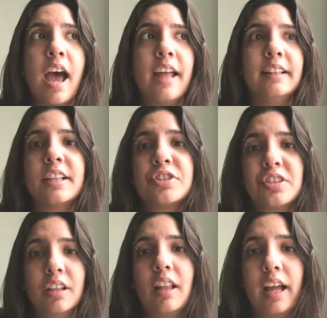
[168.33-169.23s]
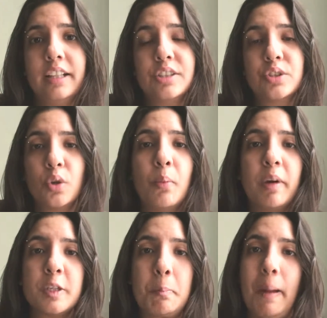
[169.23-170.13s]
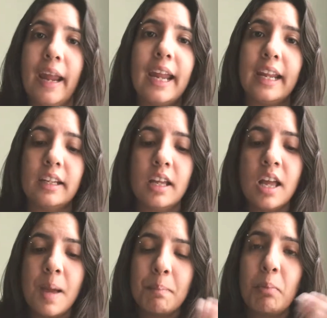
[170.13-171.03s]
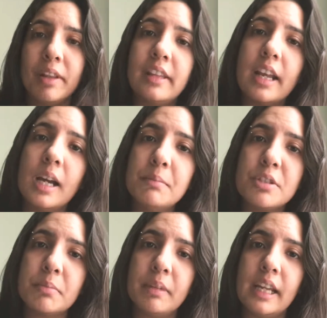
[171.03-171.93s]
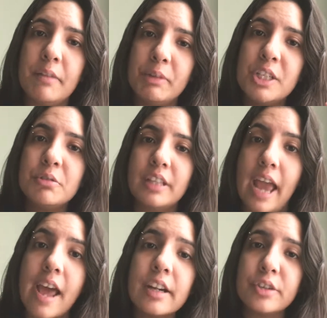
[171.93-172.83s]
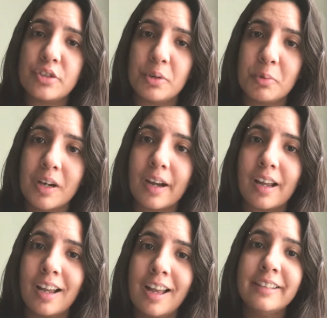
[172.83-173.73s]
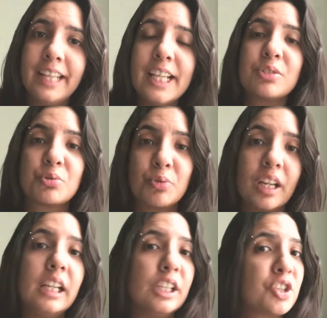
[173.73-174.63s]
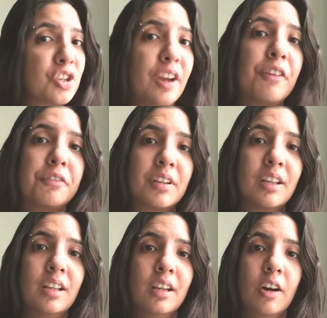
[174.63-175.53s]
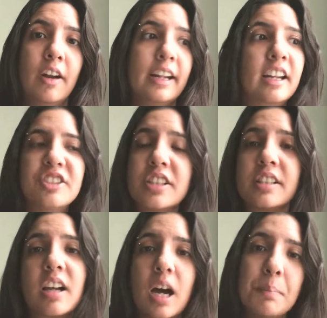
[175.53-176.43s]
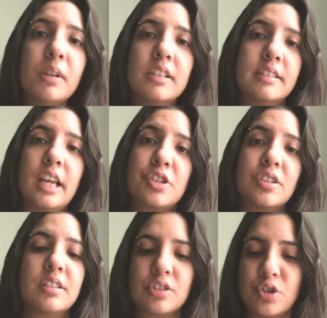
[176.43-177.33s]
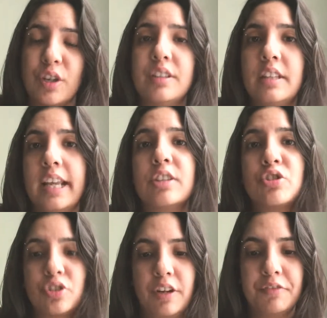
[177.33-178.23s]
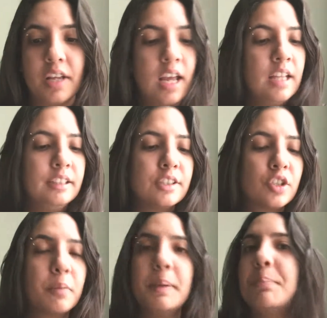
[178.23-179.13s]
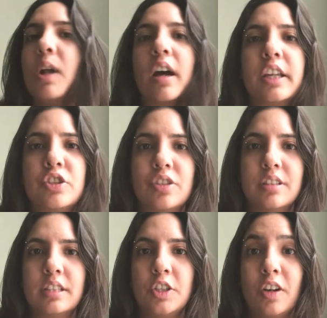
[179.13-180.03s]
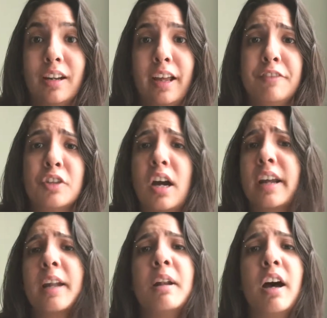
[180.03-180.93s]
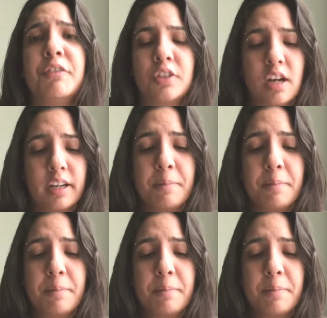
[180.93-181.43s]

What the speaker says: and they still are in so much pain. But when they come to me and we do the energy work, things really shift. All right, in just a couple of sessions, things shift. This could be blockages in your life. You can't get love, you can't